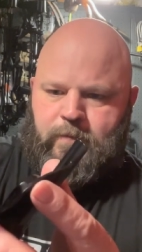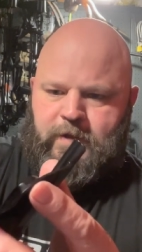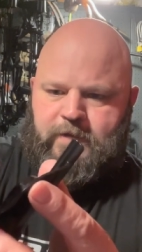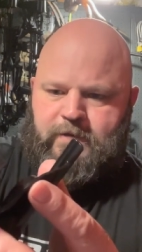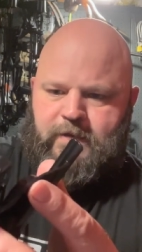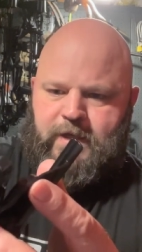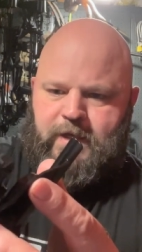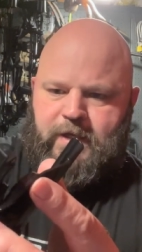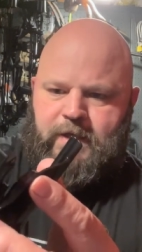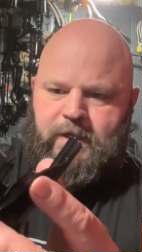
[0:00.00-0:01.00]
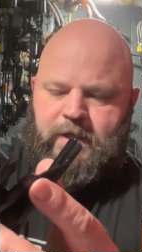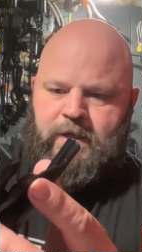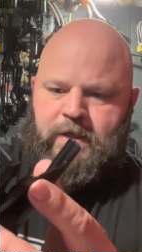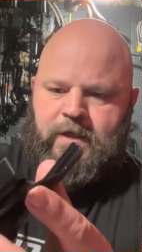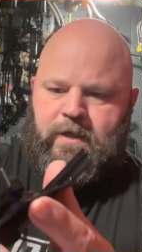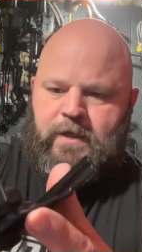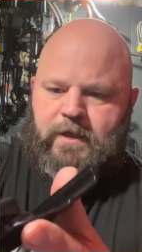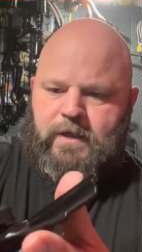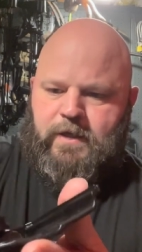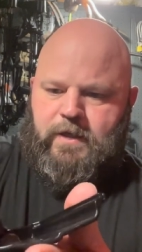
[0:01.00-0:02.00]
that slide
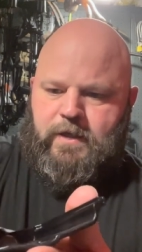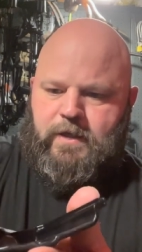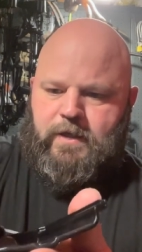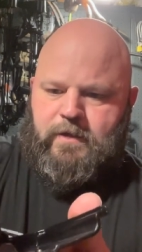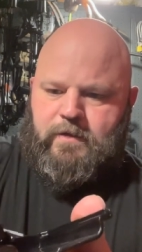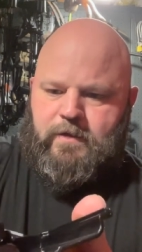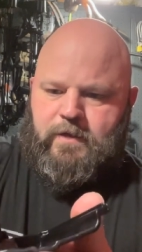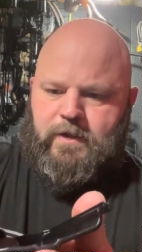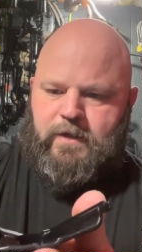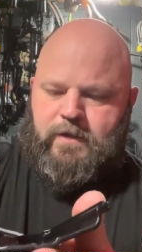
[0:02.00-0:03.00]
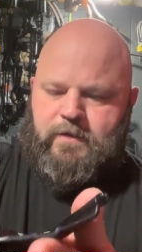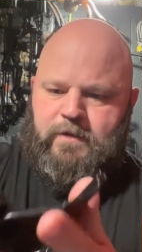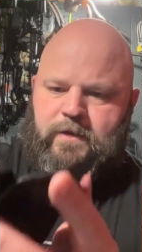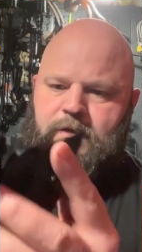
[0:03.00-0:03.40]
into these,